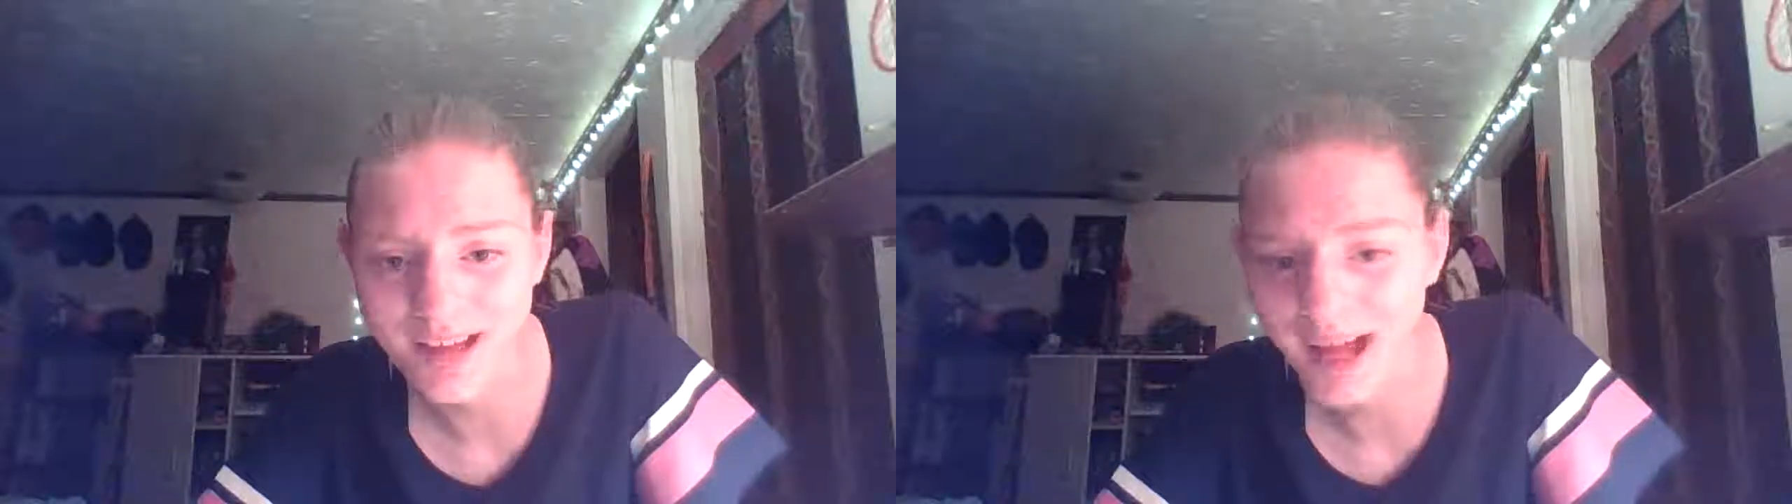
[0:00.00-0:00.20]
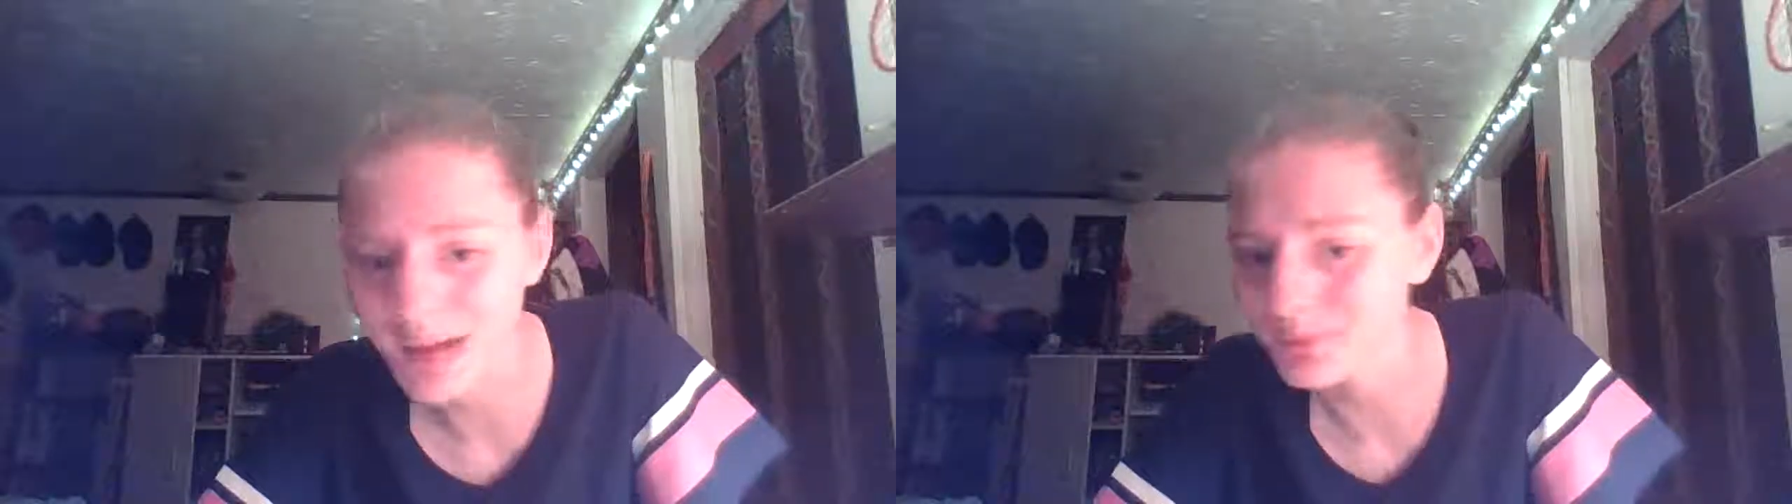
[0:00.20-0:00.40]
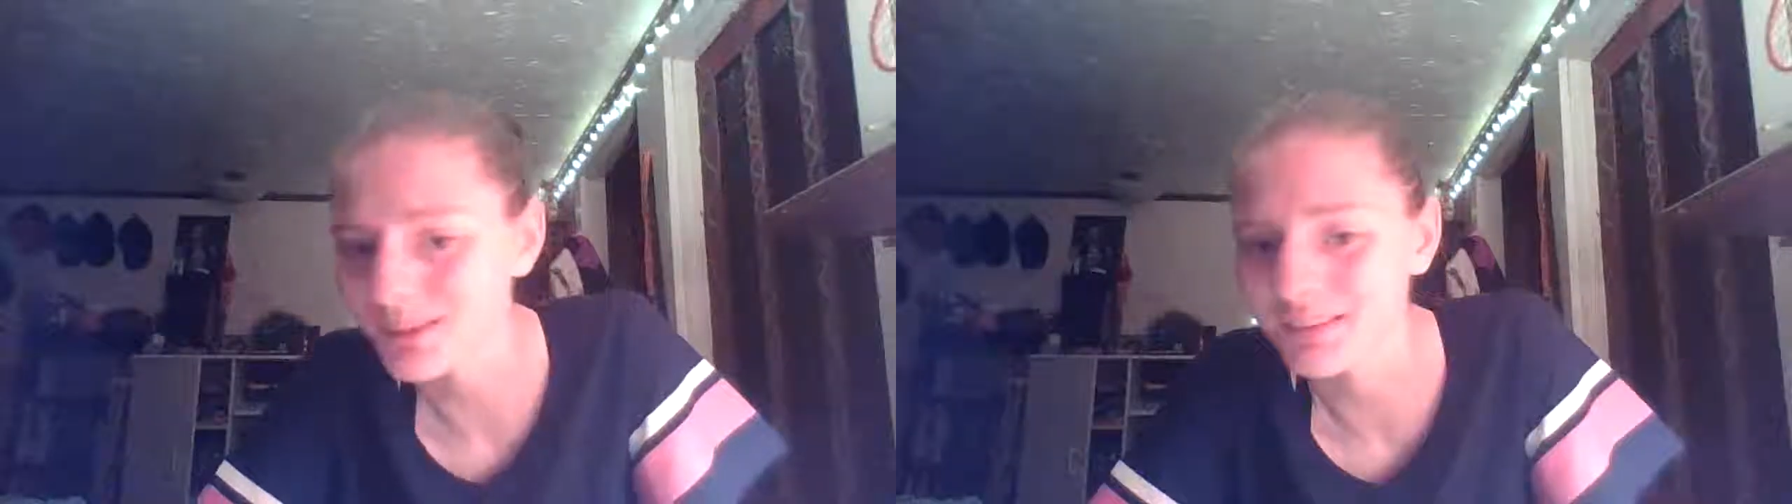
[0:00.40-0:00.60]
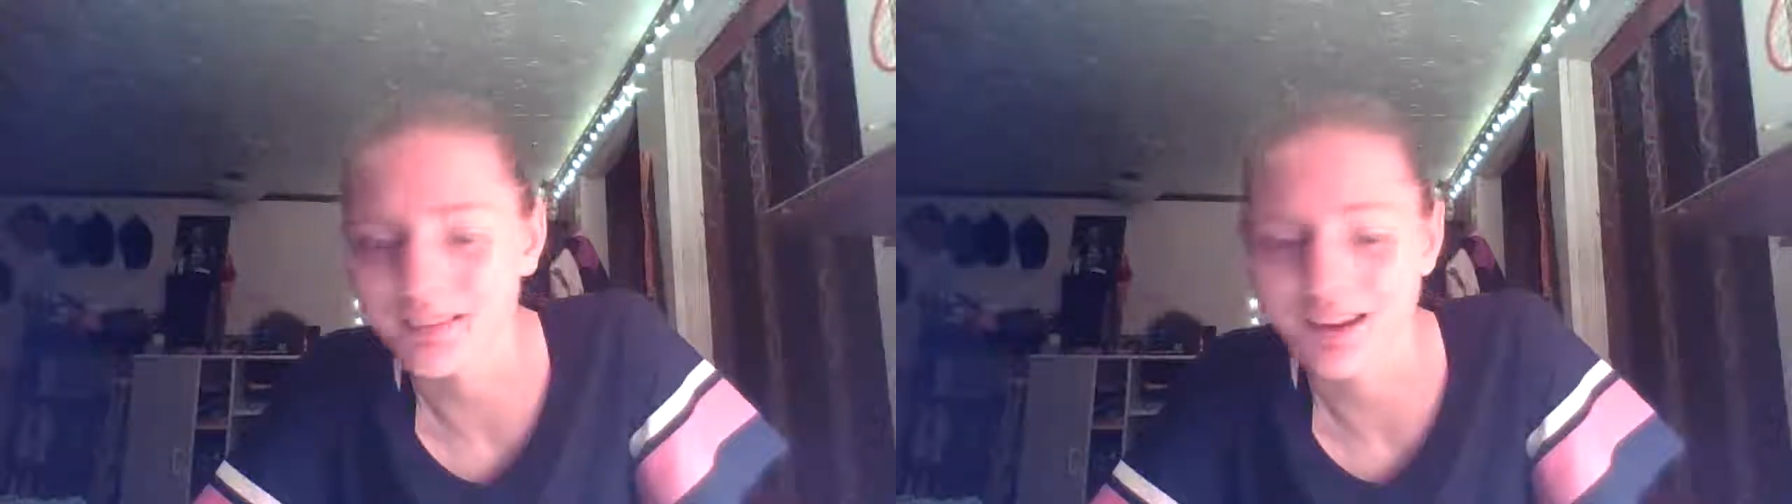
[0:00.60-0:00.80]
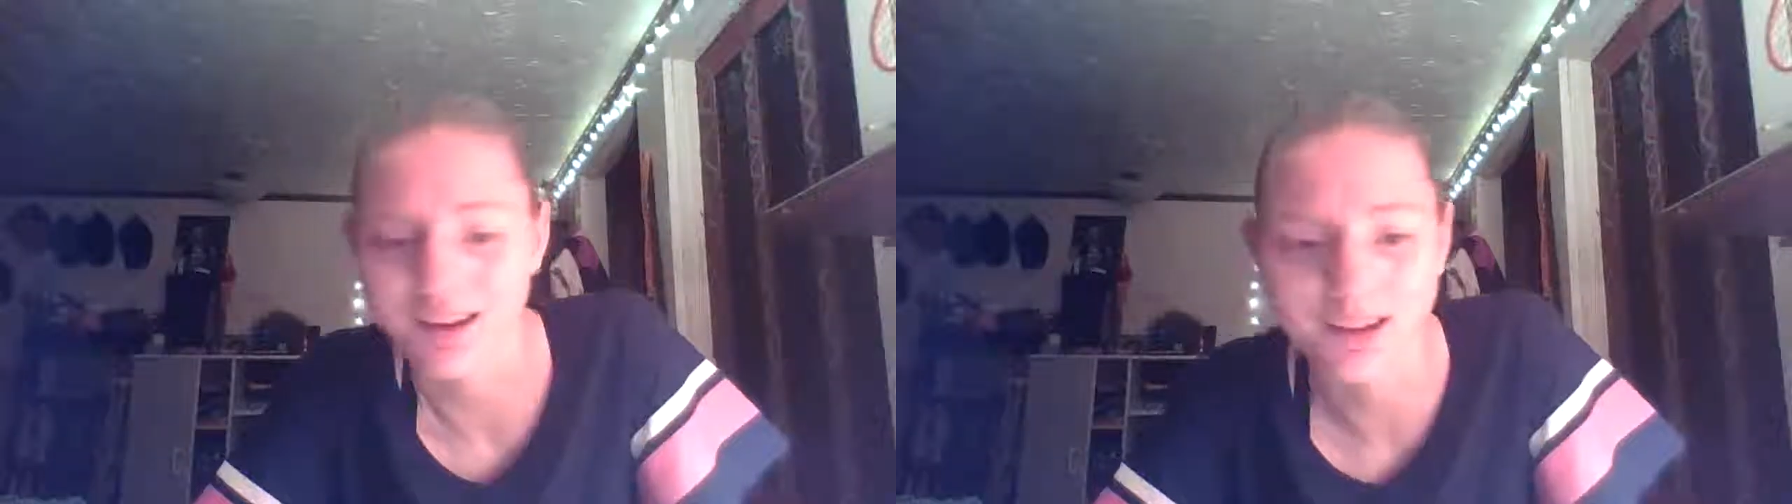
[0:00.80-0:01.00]
I was in the
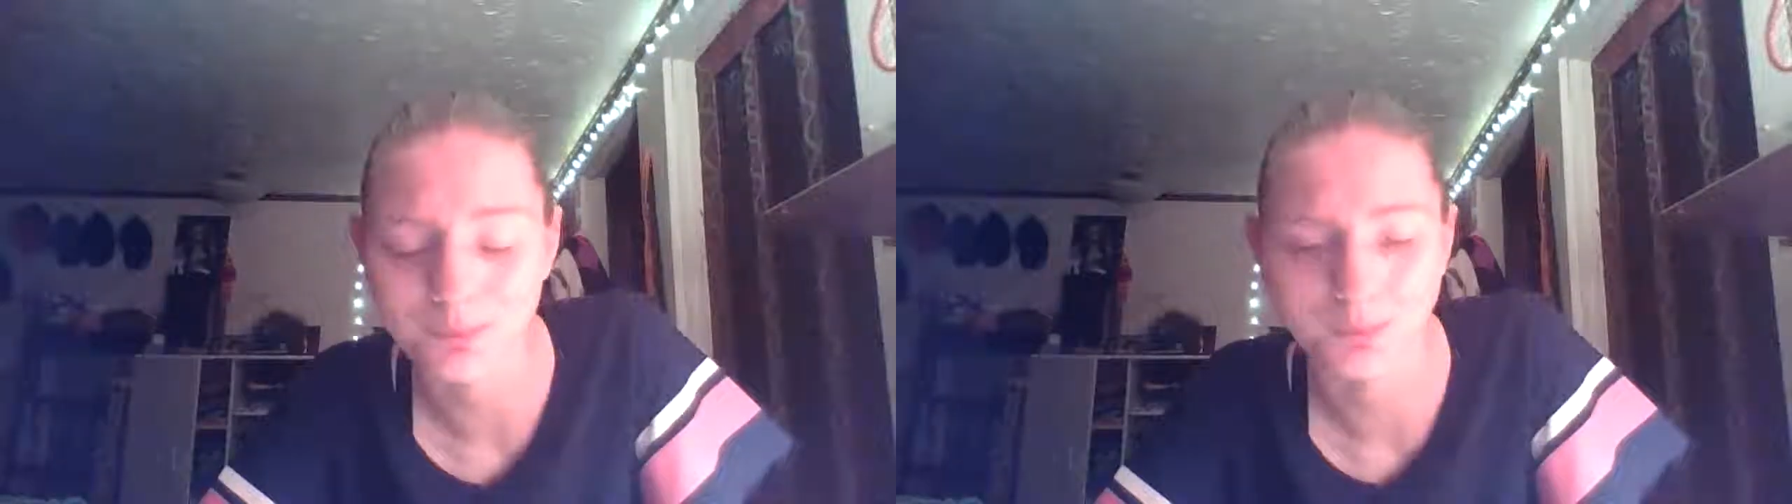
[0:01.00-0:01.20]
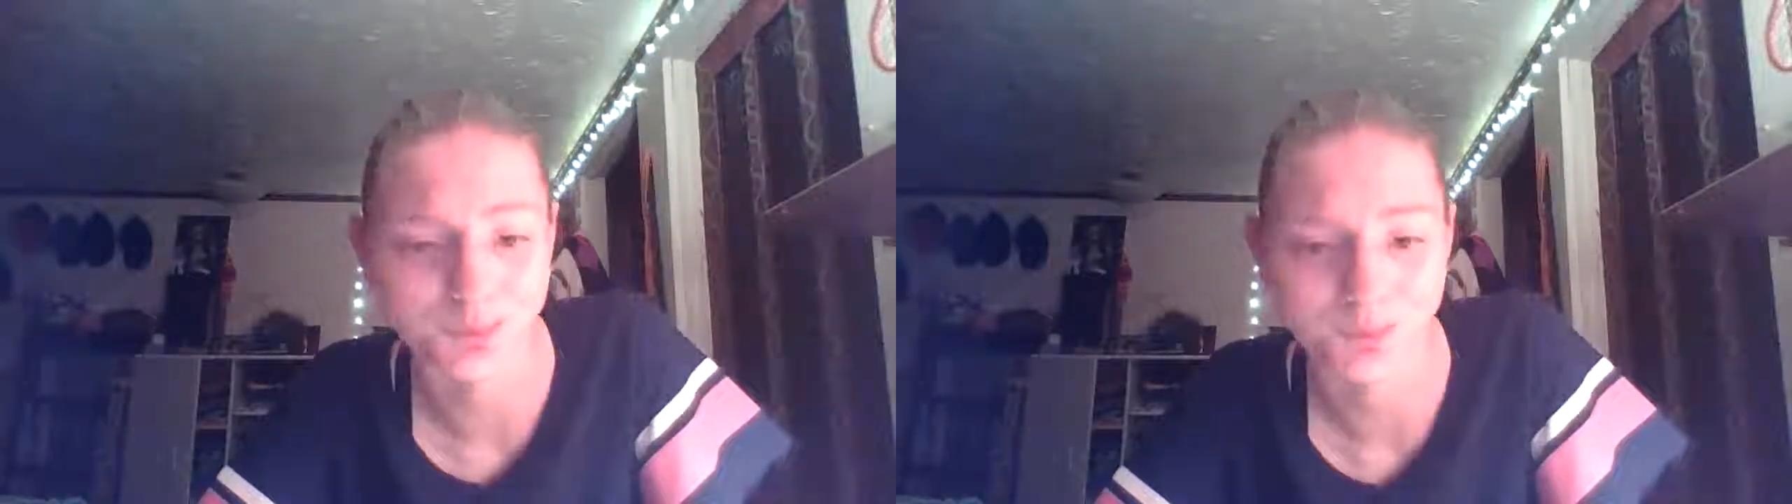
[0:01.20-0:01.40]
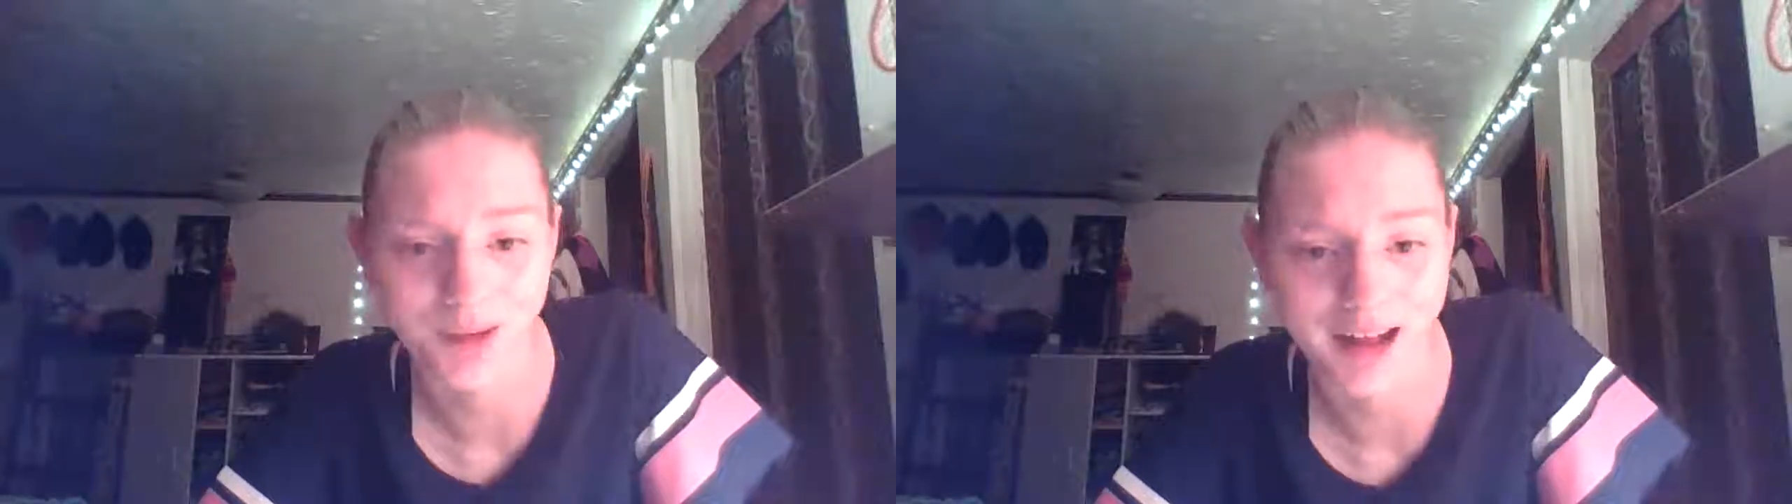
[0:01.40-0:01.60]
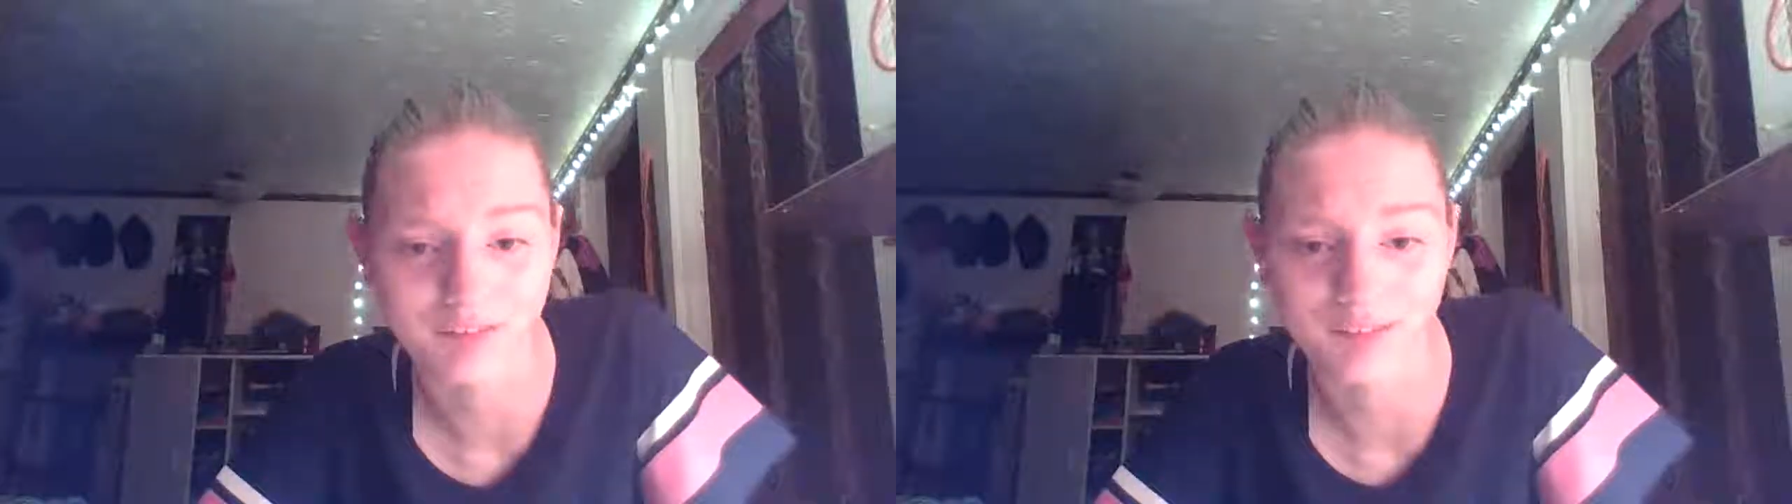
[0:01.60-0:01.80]
hospital half